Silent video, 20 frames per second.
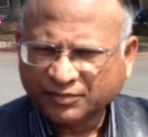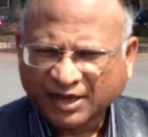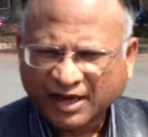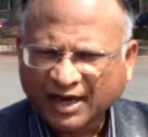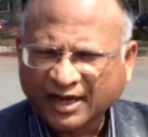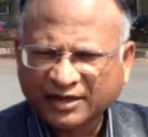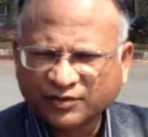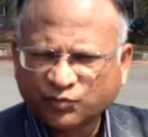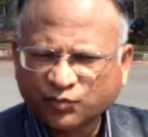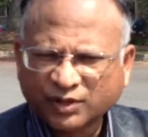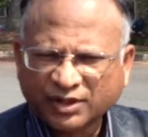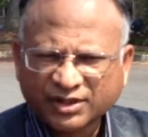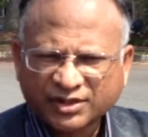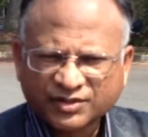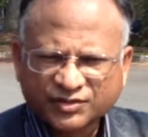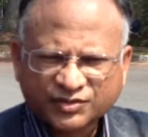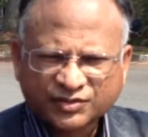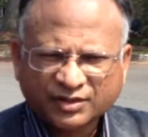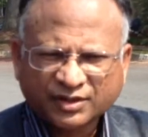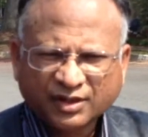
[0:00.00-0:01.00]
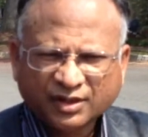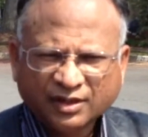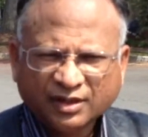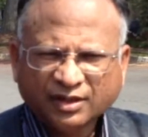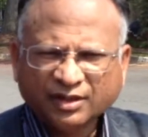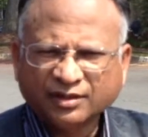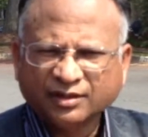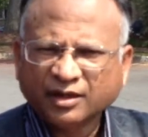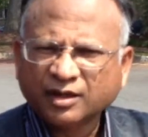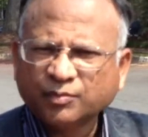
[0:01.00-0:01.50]
highways,
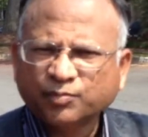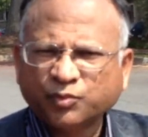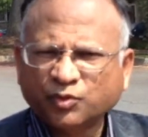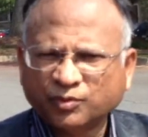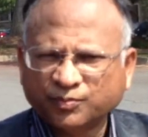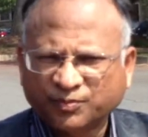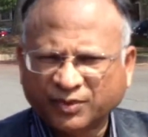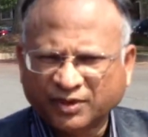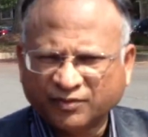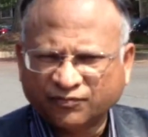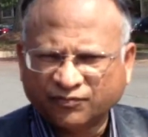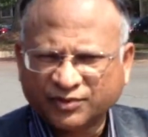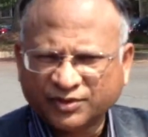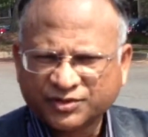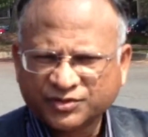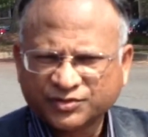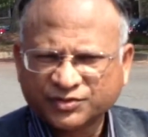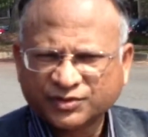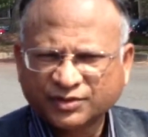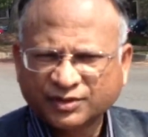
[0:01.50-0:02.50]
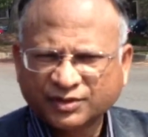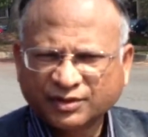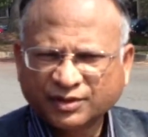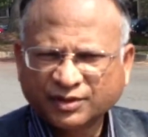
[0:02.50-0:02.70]
and airport pavements